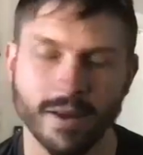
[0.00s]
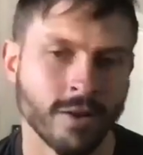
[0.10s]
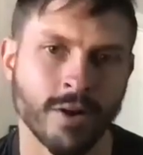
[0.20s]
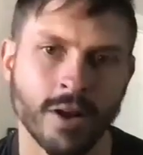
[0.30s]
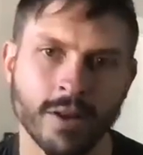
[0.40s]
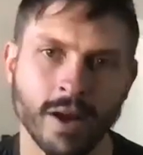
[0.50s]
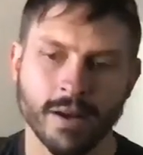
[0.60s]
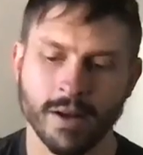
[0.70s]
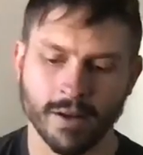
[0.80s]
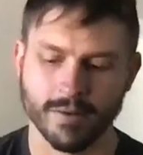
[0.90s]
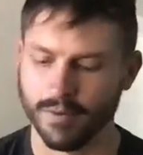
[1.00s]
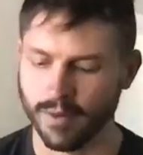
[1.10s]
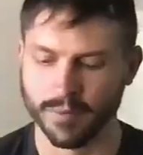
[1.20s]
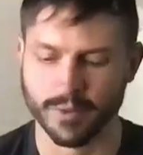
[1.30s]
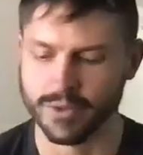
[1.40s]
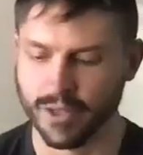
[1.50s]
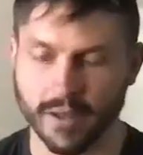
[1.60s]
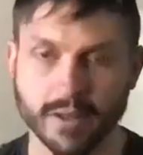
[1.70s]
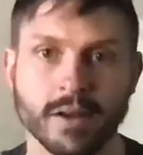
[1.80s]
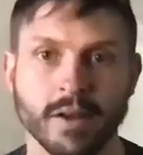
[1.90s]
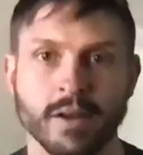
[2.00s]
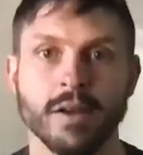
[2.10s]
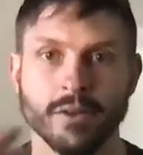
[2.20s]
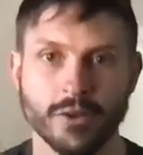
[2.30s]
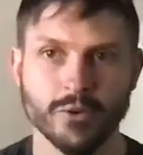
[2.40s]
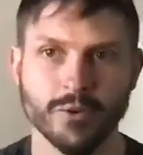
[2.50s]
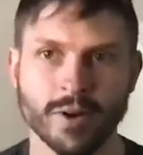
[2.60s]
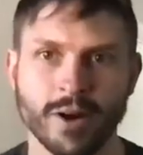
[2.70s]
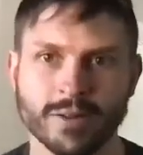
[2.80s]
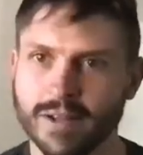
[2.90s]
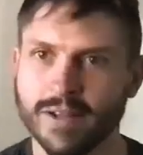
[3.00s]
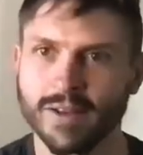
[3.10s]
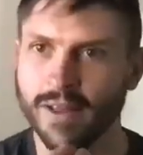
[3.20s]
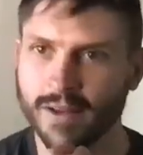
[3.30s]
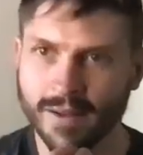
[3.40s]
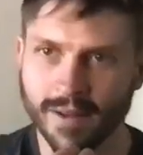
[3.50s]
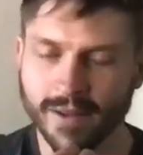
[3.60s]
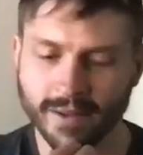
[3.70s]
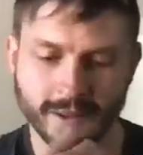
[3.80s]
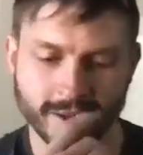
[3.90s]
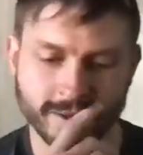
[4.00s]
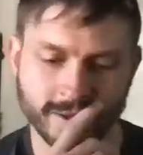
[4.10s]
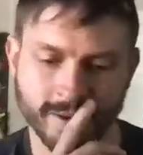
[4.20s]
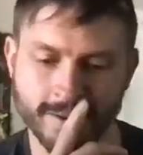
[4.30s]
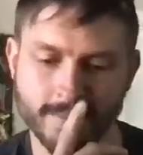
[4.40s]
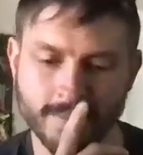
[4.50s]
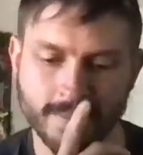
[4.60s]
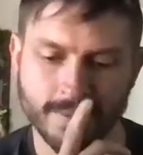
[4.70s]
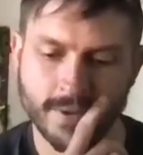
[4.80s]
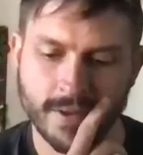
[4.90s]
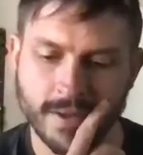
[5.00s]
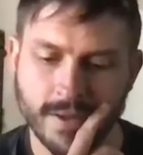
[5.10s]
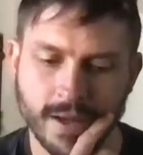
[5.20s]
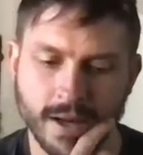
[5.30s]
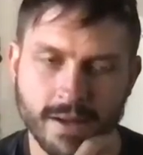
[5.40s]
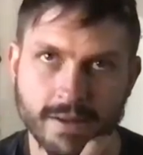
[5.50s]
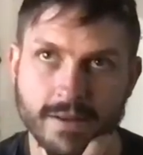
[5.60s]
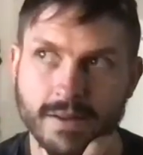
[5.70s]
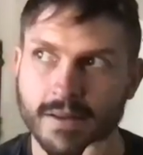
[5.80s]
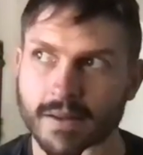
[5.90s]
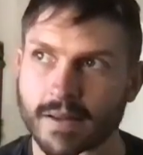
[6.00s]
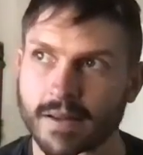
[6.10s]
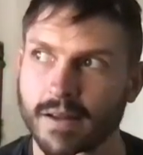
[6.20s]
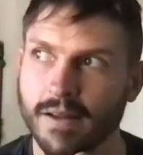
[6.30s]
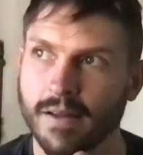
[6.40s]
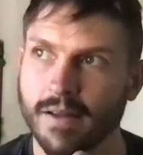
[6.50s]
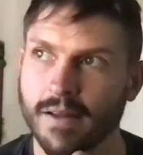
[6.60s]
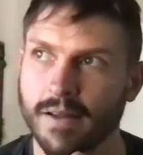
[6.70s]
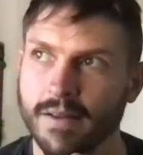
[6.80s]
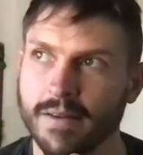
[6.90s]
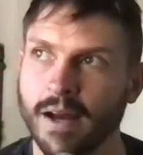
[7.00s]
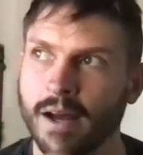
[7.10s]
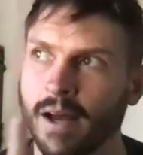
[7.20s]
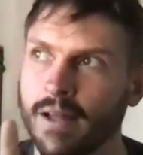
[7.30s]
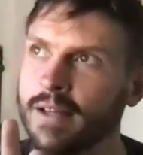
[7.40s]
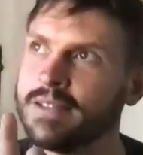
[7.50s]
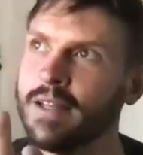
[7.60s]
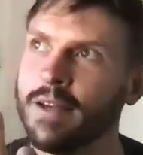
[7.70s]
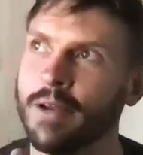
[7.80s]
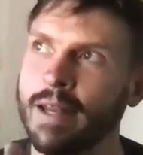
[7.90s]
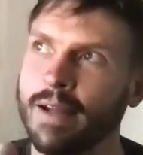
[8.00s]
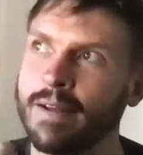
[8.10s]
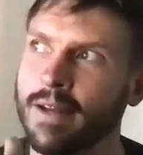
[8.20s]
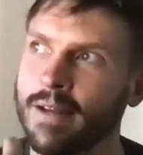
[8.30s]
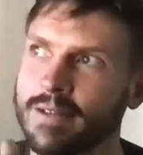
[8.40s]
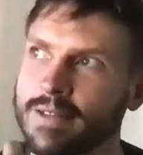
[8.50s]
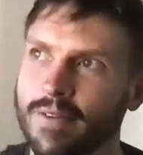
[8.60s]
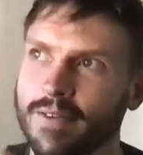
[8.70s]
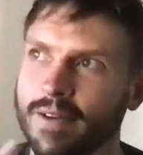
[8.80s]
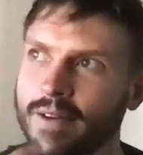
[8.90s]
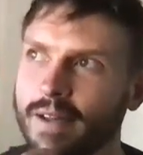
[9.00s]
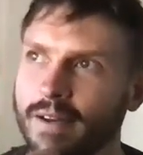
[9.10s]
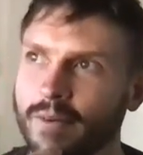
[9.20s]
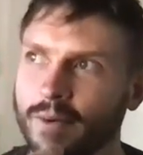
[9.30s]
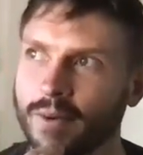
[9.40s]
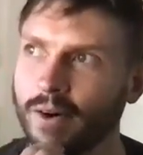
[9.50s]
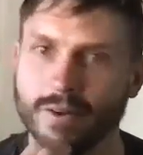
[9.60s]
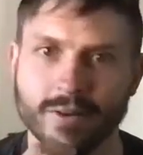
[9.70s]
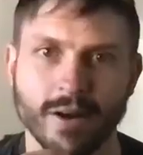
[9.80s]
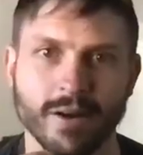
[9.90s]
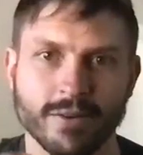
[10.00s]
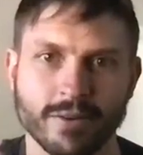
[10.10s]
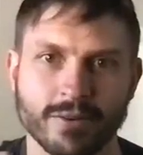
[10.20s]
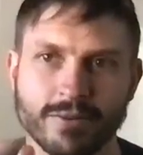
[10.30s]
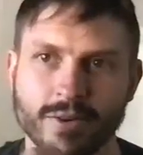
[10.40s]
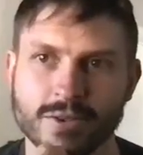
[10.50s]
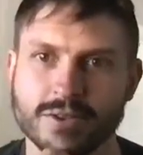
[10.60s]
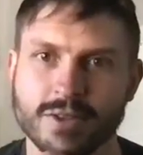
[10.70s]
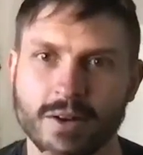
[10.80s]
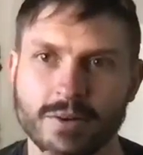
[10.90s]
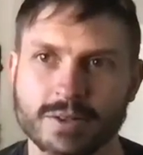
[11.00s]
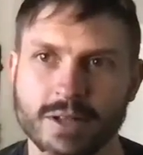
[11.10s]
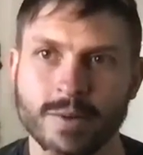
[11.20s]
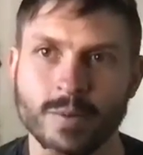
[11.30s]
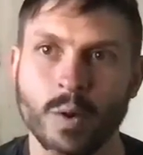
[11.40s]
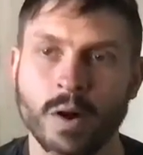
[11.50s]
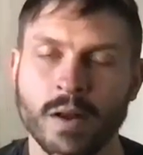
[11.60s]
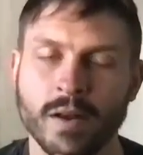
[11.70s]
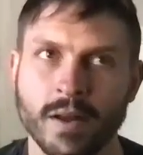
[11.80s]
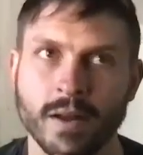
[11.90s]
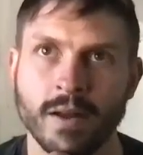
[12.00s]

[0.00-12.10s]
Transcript: I love all that, and I really appreciate you re-articulating it. And I I stated 1987, and I recall, yeah, your first study was 81.